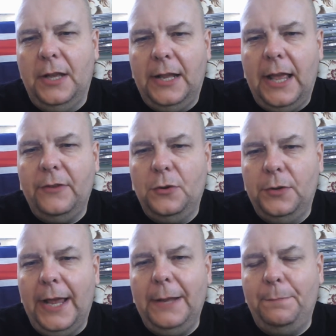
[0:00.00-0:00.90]
and have a
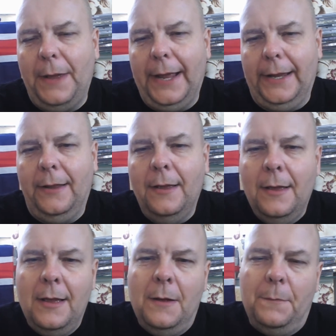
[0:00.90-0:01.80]
good headbang.
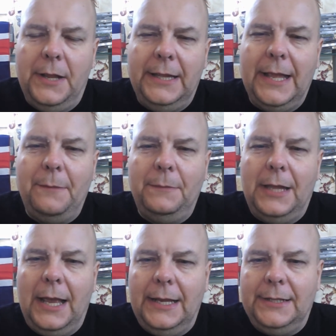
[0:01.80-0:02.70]
But in them
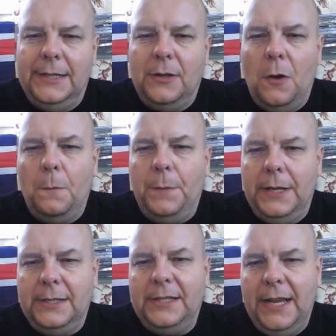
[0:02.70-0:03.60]
days, it got a
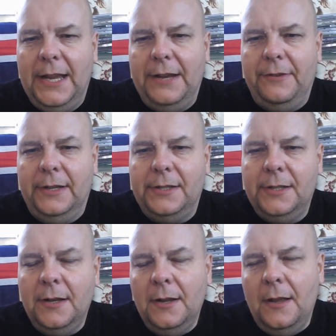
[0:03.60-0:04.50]
bit
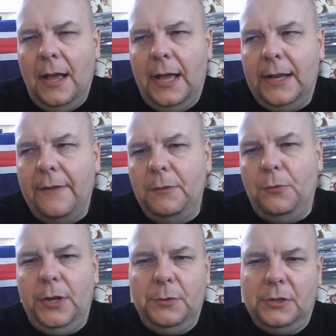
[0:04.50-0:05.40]
serious and
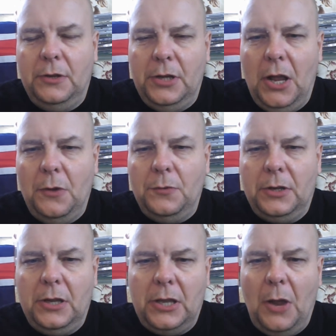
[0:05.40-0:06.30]
everybody was, you know,
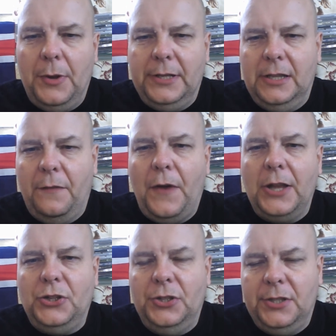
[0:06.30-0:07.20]
going to the
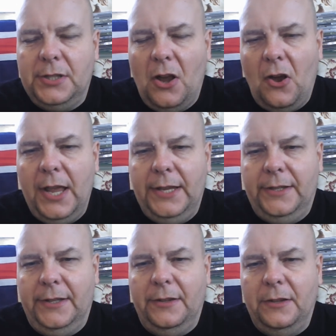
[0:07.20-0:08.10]
fashion
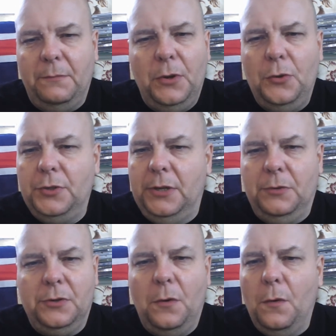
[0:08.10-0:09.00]
side and the music
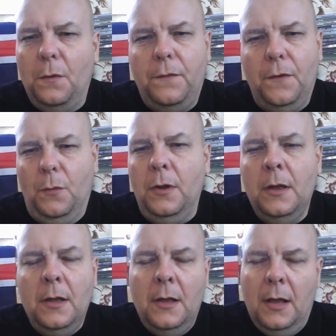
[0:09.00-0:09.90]
was awful.
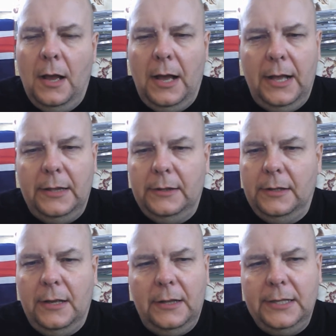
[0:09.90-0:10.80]
And
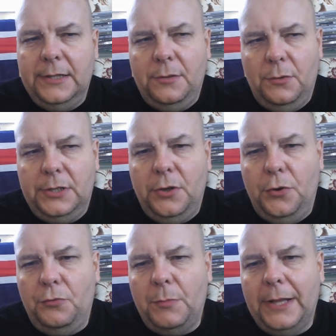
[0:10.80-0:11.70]
listen to all this
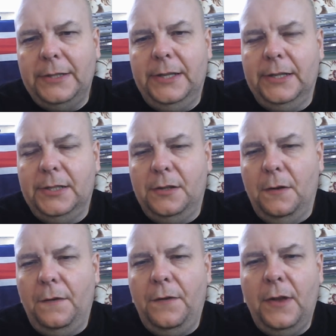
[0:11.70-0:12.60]
new romantic
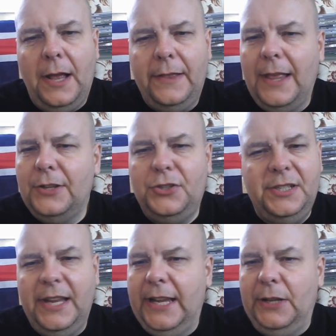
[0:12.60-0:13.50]
stuff, and that
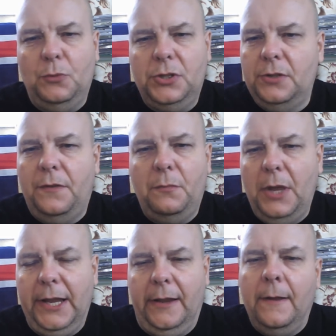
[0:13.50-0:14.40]
scene wasn't for me.